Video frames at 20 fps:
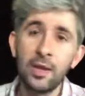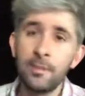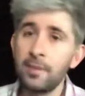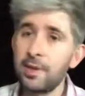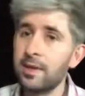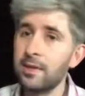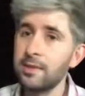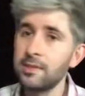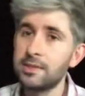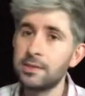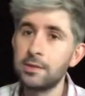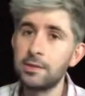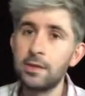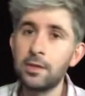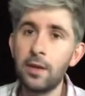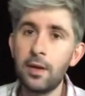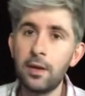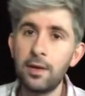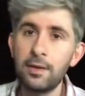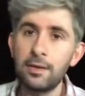because you
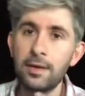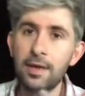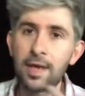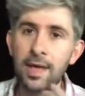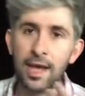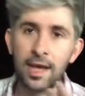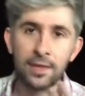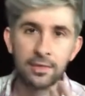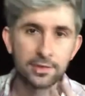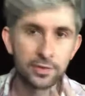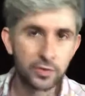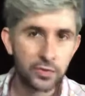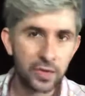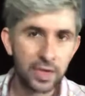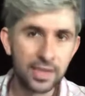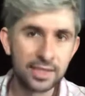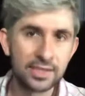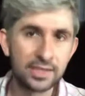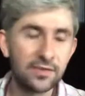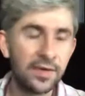learn the
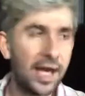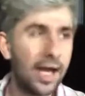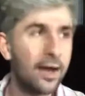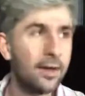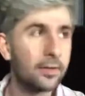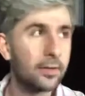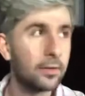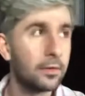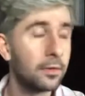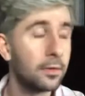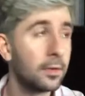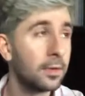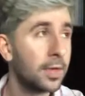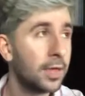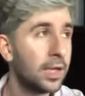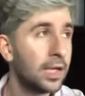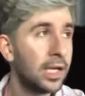tricks of how to